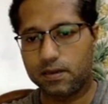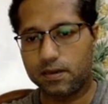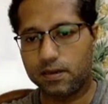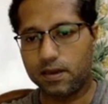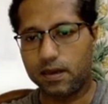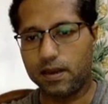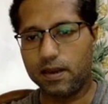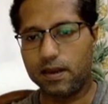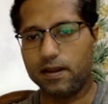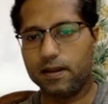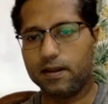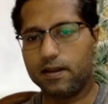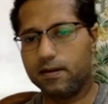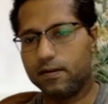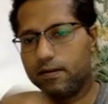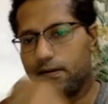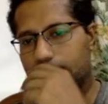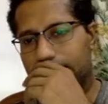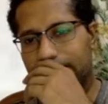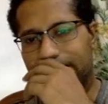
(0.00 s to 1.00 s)
and
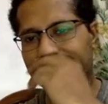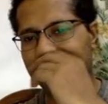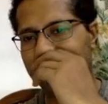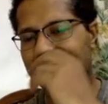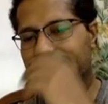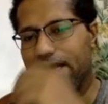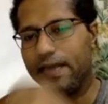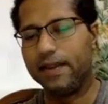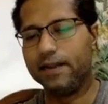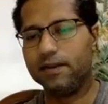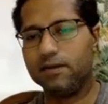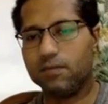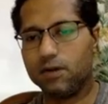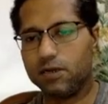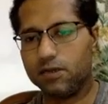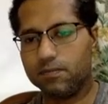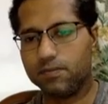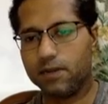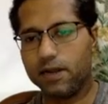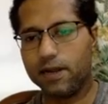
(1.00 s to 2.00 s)
8
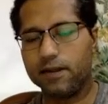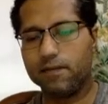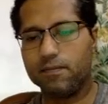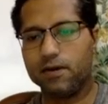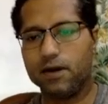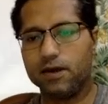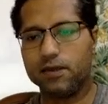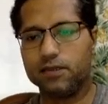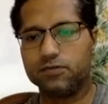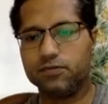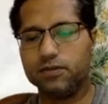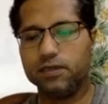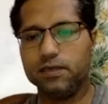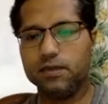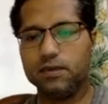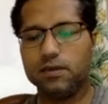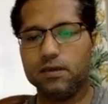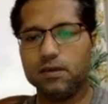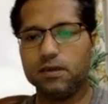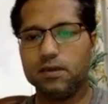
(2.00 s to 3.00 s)
multiplied by
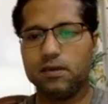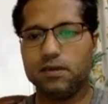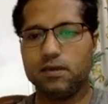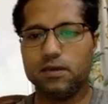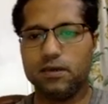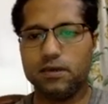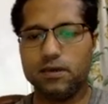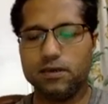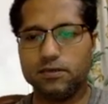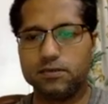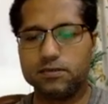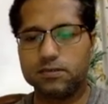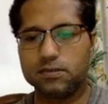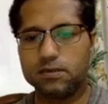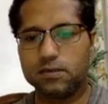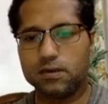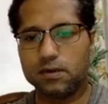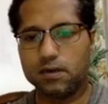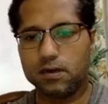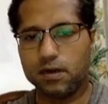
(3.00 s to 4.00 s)
3 is
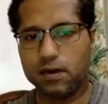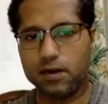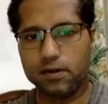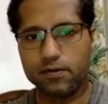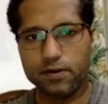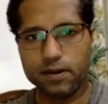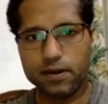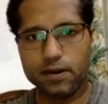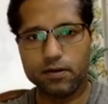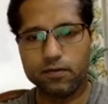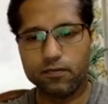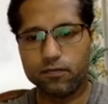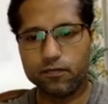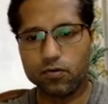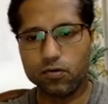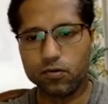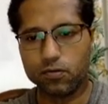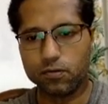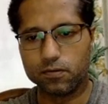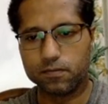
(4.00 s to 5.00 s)

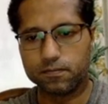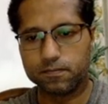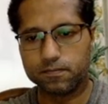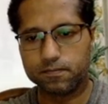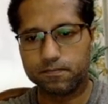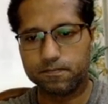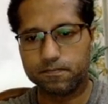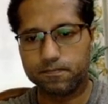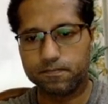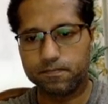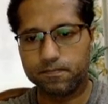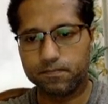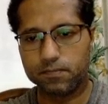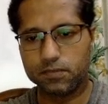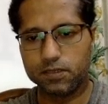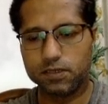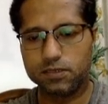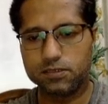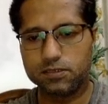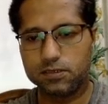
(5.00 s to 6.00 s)
104.
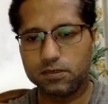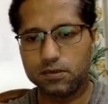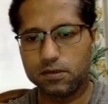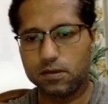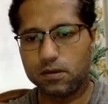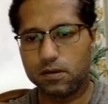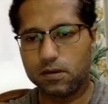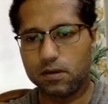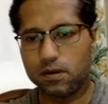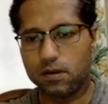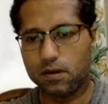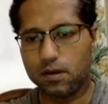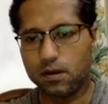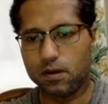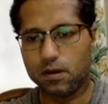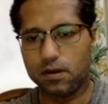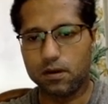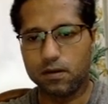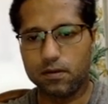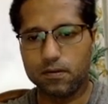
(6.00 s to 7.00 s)
This
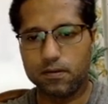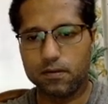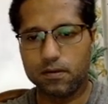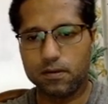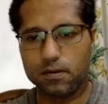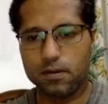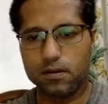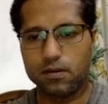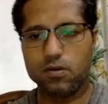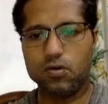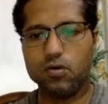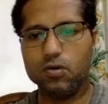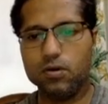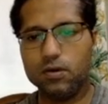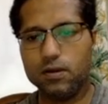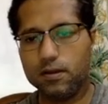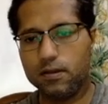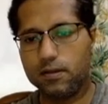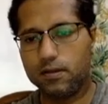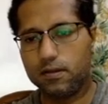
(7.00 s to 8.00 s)

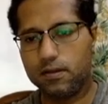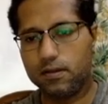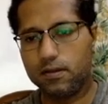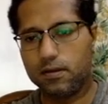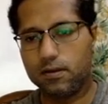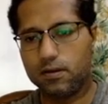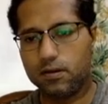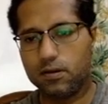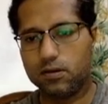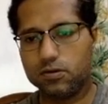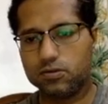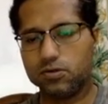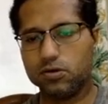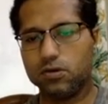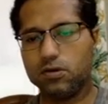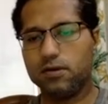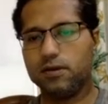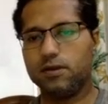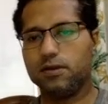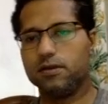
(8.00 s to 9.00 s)
whole,
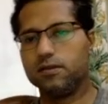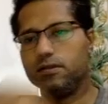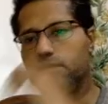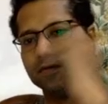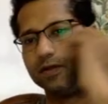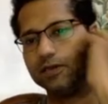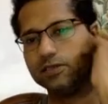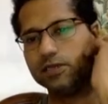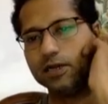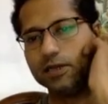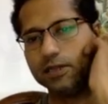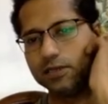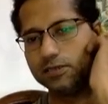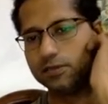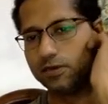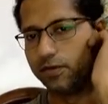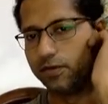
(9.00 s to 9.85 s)
so the result is the